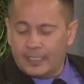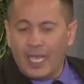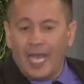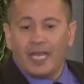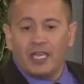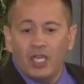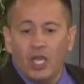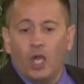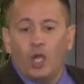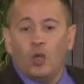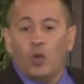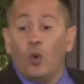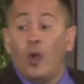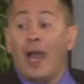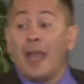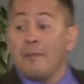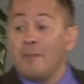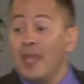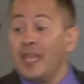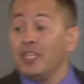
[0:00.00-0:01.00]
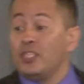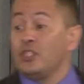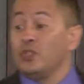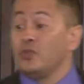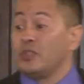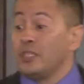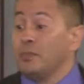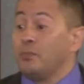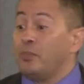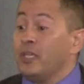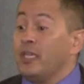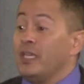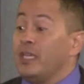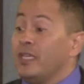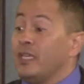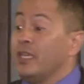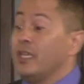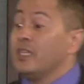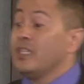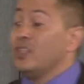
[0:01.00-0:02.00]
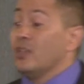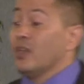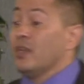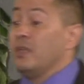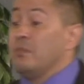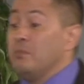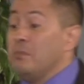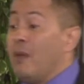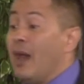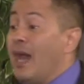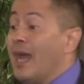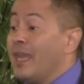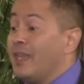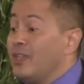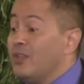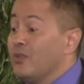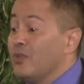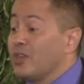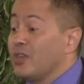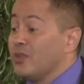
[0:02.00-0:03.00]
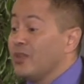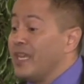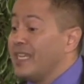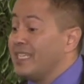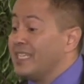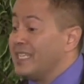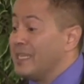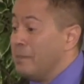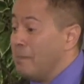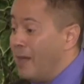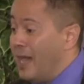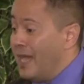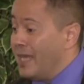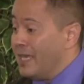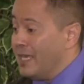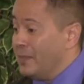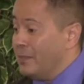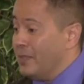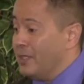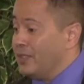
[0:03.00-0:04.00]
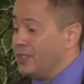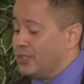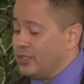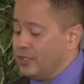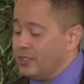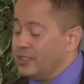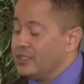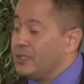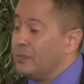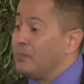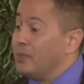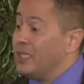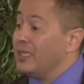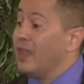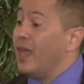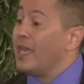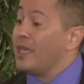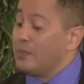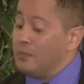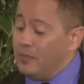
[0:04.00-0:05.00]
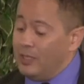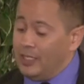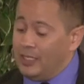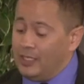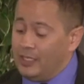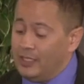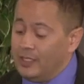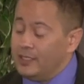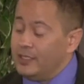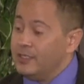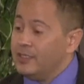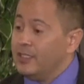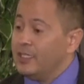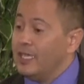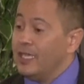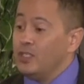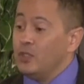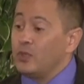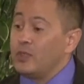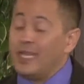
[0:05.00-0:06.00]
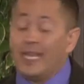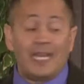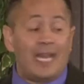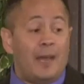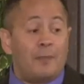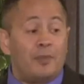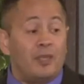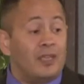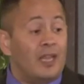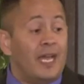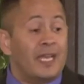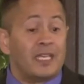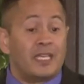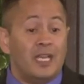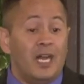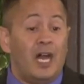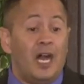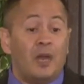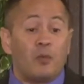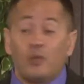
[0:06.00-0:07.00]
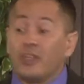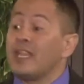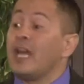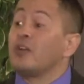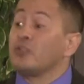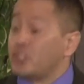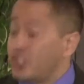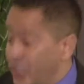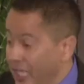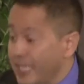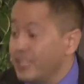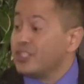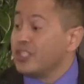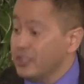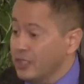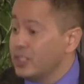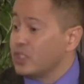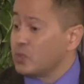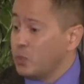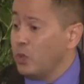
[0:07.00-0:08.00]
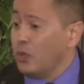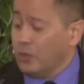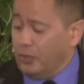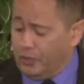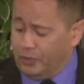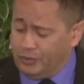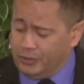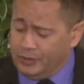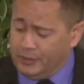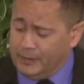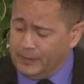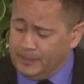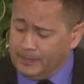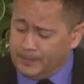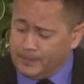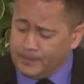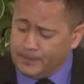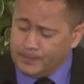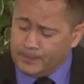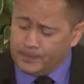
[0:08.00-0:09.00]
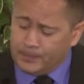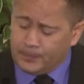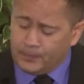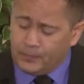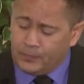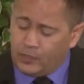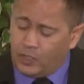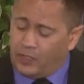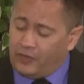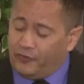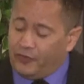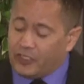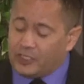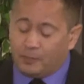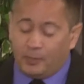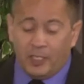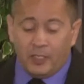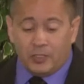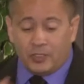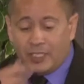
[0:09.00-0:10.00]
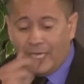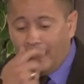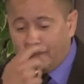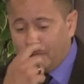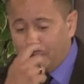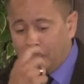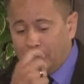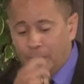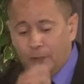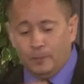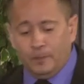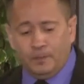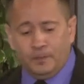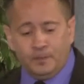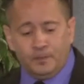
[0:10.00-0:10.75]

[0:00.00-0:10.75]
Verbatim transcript: I know who I made you to be. You're in my, you were created in my image to be like me. And you cannot be like God without changing this world. Go to 1 Peter chapter 2.